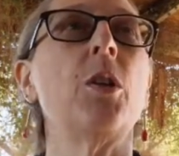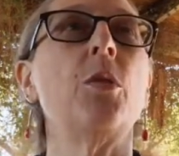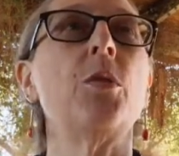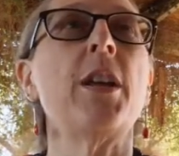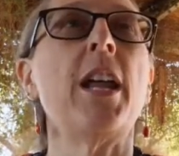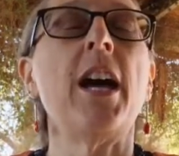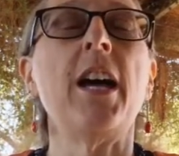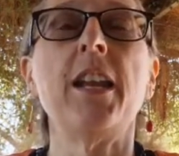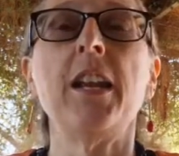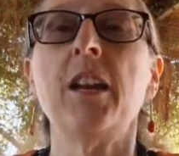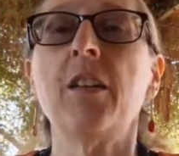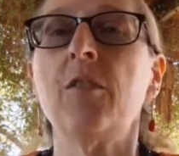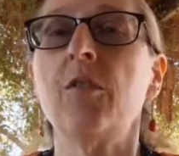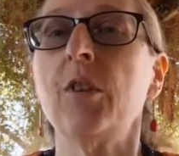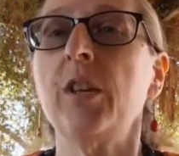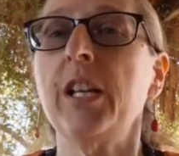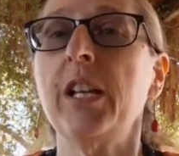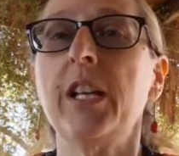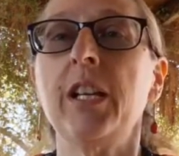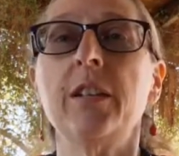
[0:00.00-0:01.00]
not
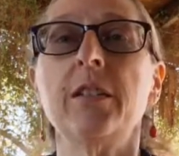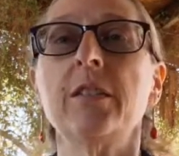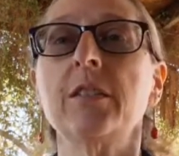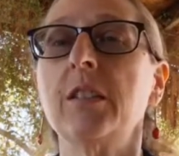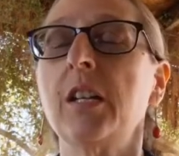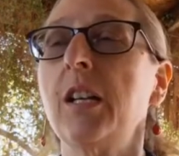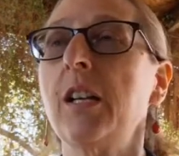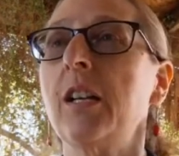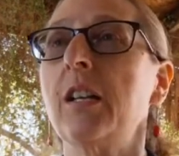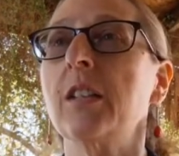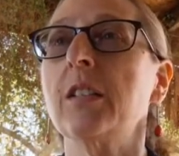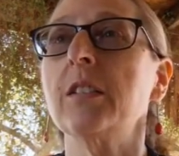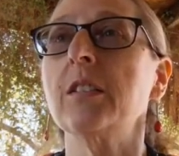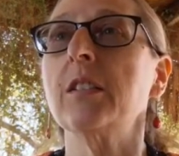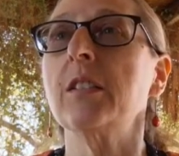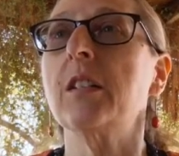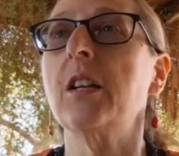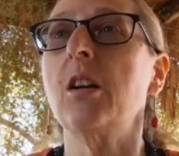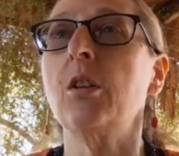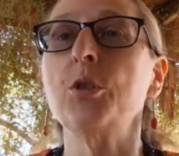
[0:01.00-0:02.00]
every
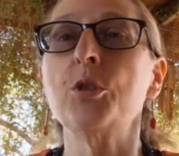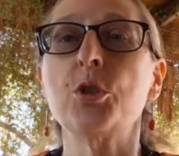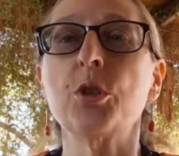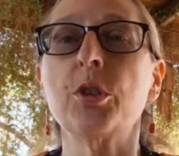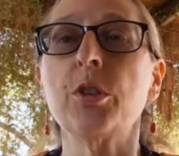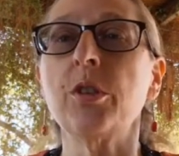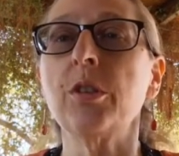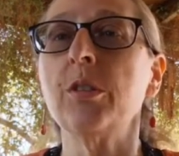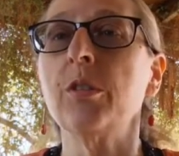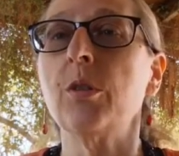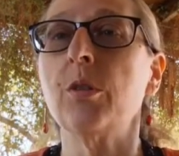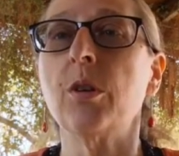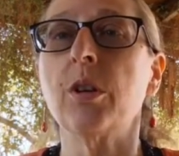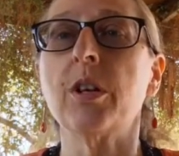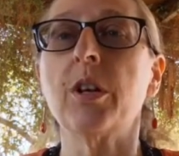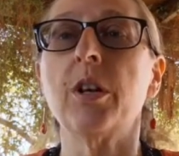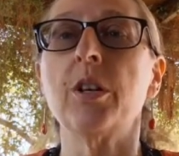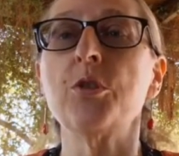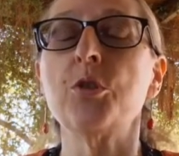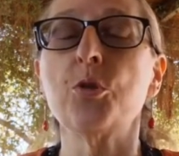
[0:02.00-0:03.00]
culture or
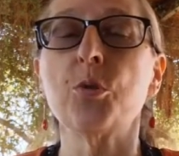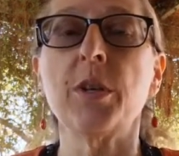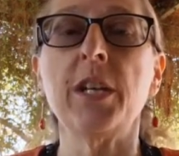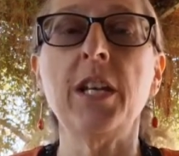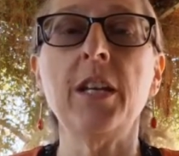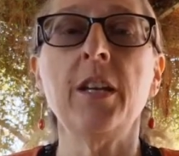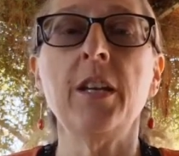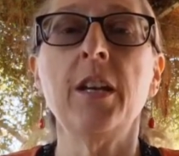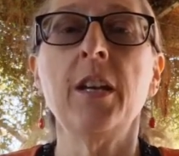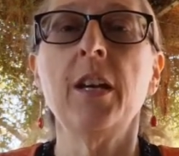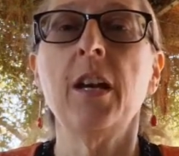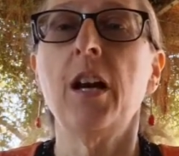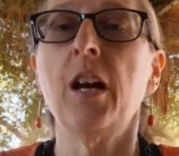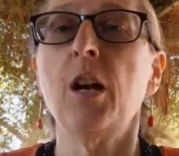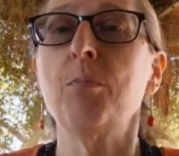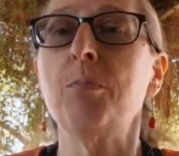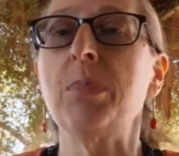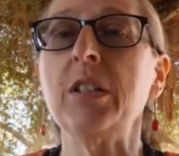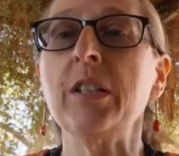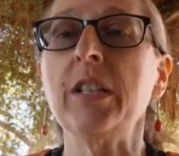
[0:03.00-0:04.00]
country
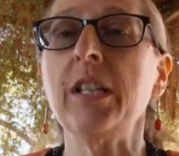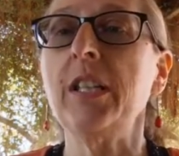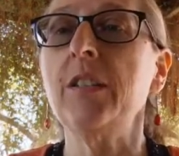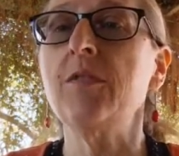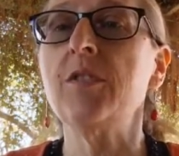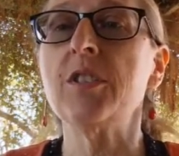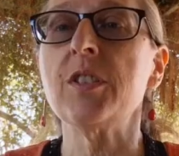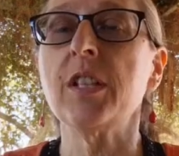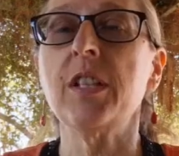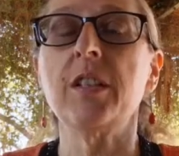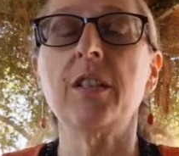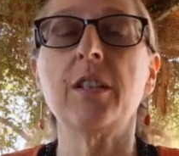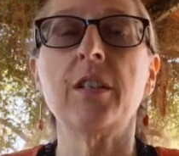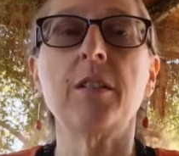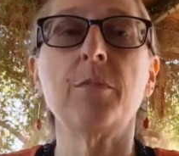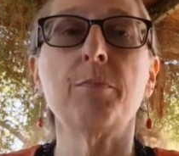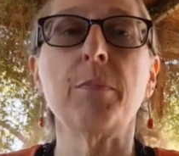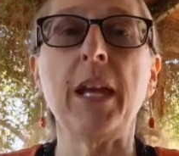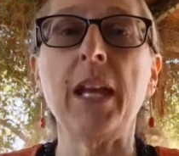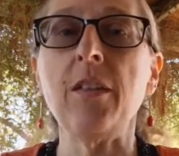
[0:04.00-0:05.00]
believes in
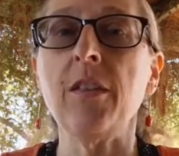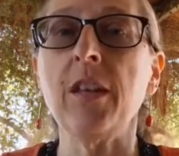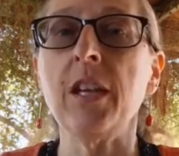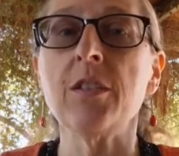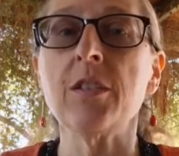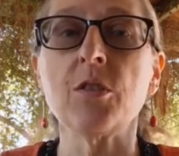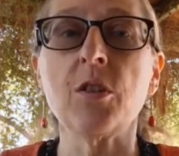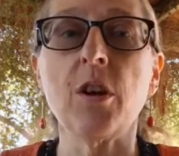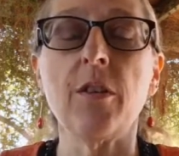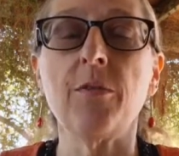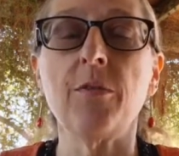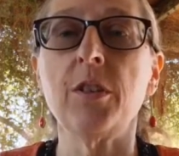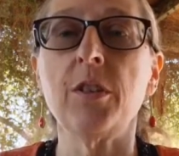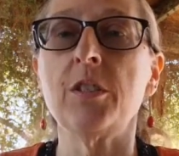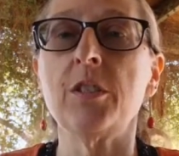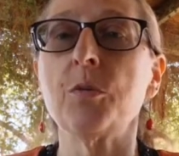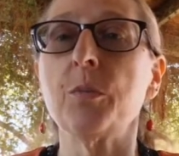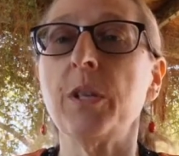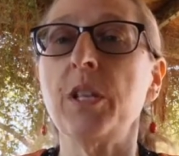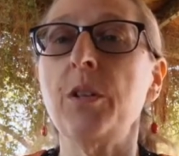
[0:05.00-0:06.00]
bathing as often
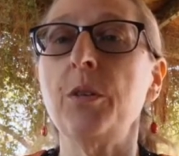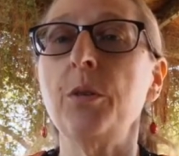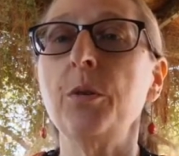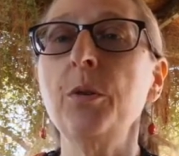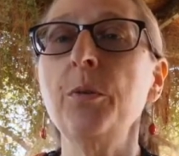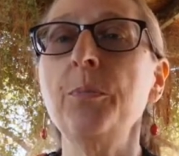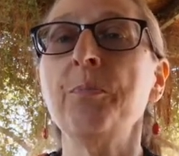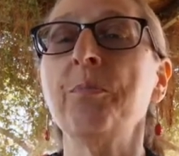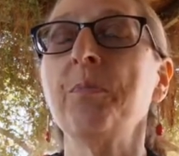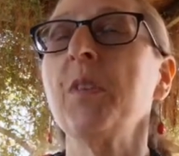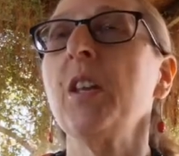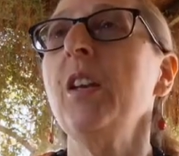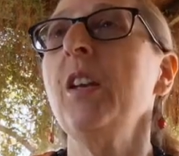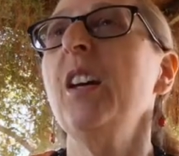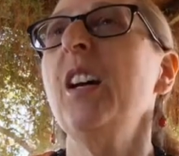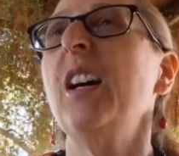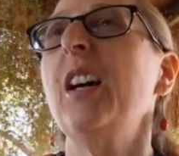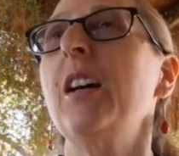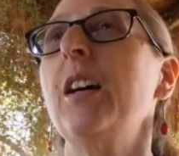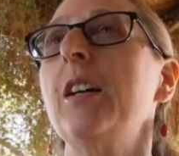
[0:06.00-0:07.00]
as we do.
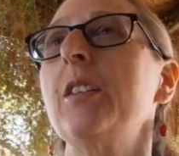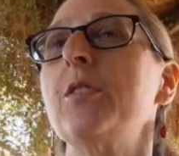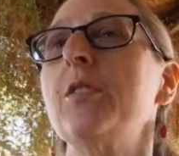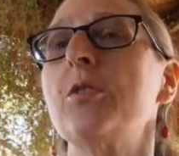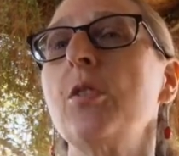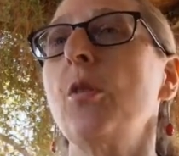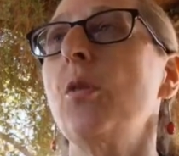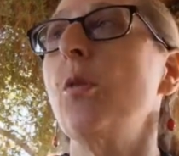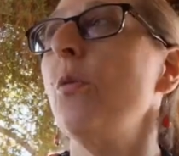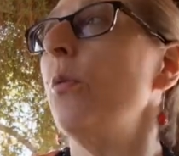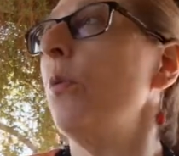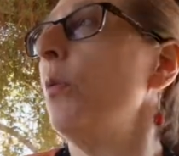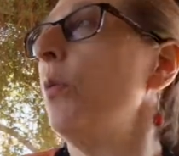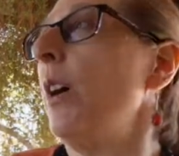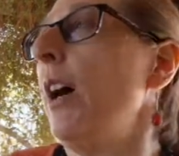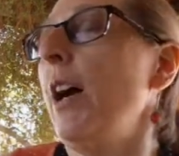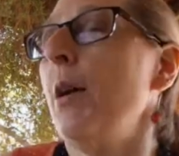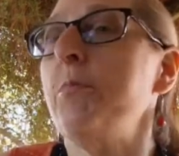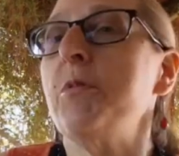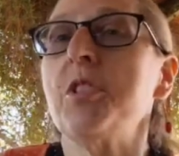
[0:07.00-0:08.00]
So
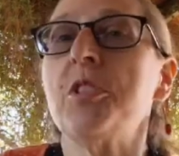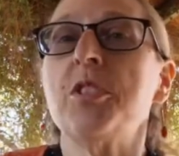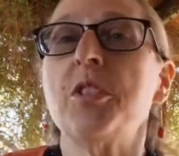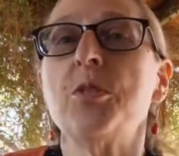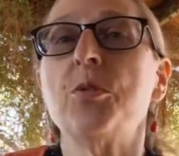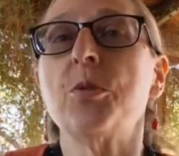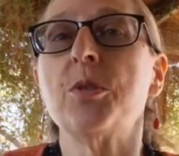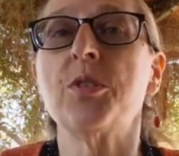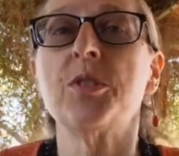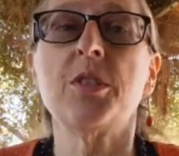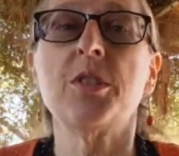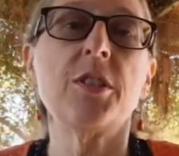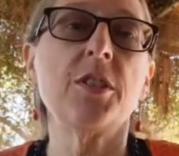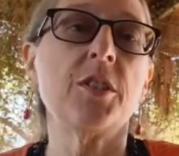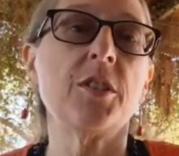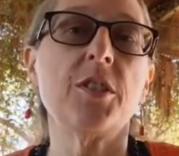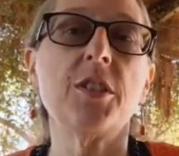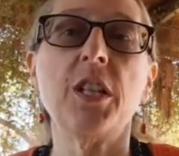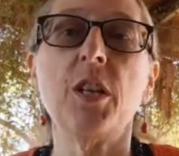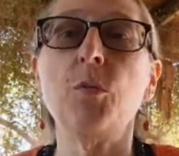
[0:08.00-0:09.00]
I'm just interested to
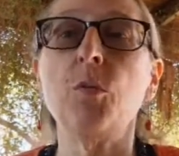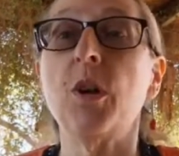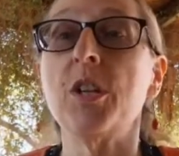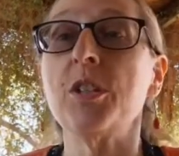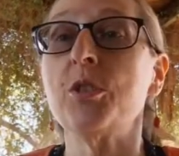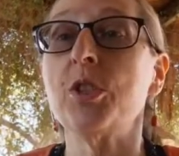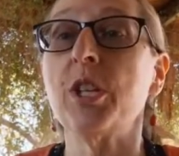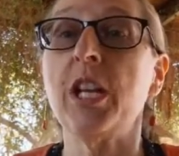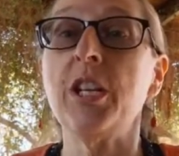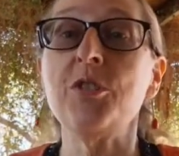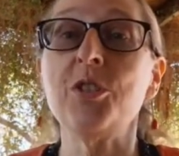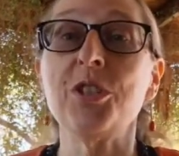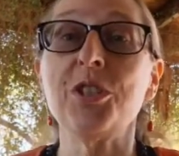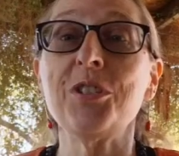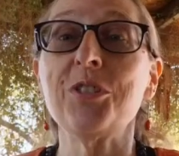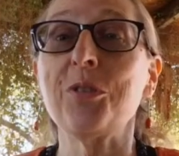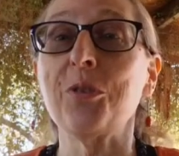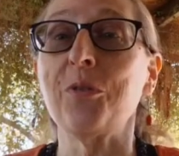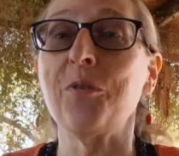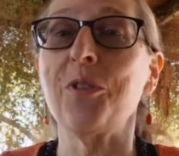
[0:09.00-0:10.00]
see what
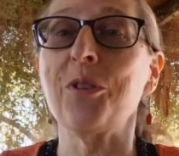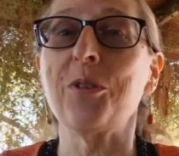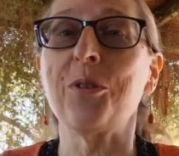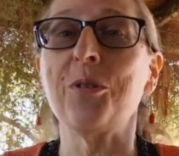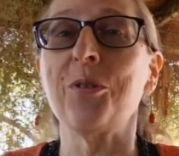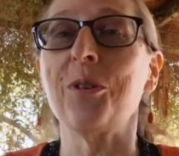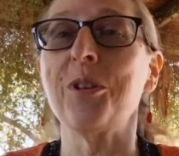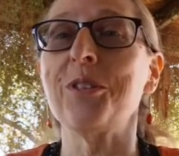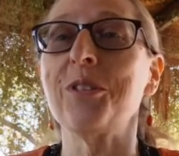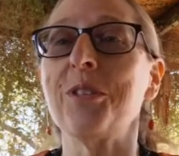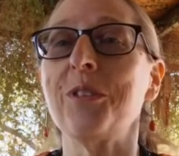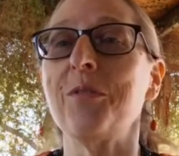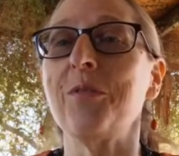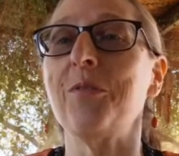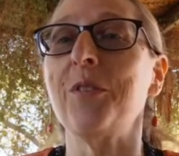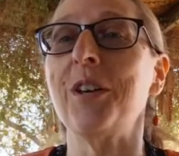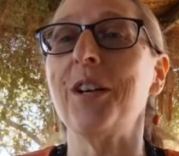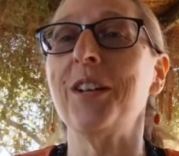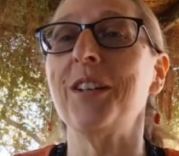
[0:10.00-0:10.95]
changes over the course of